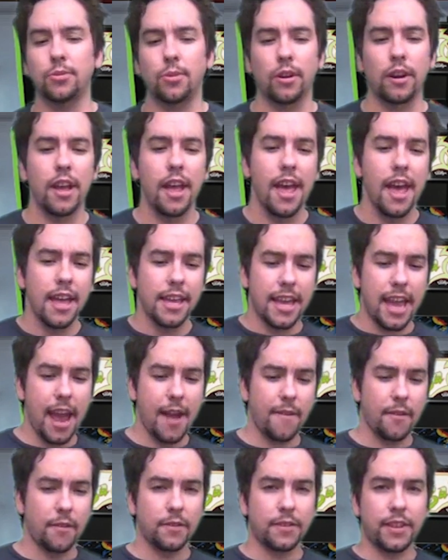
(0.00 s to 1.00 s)
where you
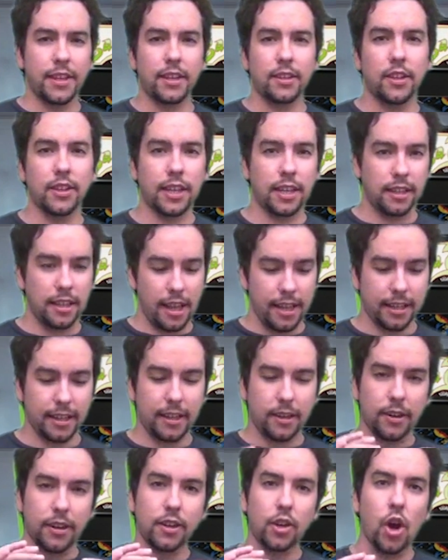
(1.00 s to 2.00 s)
have everything looking like
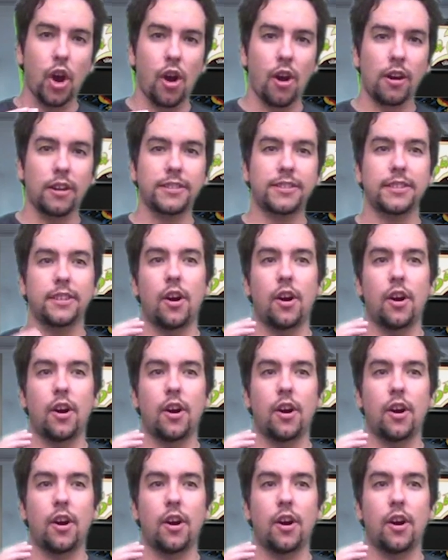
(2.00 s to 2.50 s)
they're in cards,